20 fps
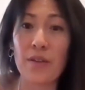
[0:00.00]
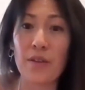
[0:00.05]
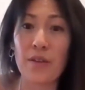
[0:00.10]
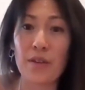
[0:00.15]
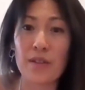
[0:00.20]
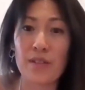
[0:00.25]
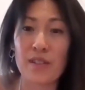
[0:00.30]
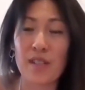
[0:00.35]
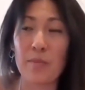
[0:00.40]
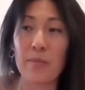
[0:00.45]
There
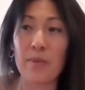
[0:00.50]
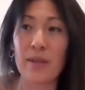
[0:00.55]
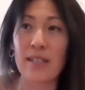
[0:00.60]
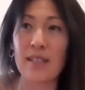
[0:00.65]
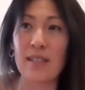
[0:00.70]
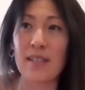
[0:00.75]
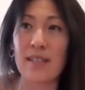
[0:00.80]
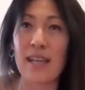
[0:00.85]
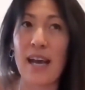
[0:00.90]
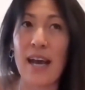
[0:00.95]
are some
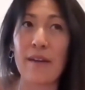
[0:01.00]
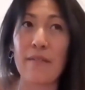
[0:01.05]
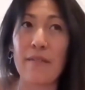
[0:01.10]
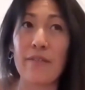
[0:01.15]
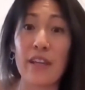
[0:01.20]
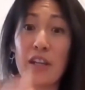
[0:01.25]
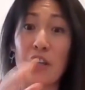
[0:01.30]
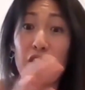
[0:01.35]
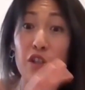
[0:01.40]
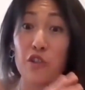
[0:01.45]
places that have
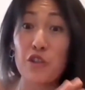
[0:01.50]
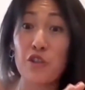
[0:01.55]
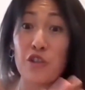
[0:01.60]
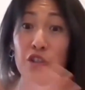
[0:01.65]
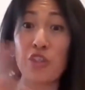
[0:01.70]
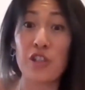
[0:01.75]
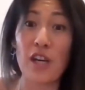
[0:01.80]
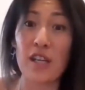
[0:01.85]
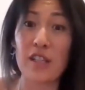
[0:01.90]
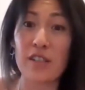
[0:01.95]
like
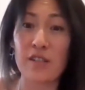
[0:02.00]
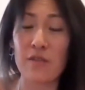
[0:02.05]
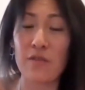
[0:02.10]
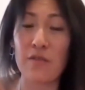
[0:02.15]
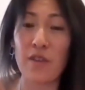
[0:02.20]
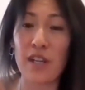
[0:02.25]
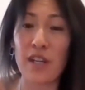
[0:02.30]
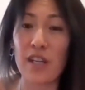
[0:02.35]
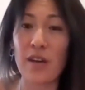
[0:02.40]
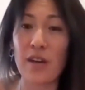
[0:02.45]
just
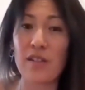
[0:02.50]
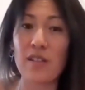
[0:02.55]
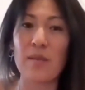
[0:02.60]
videos.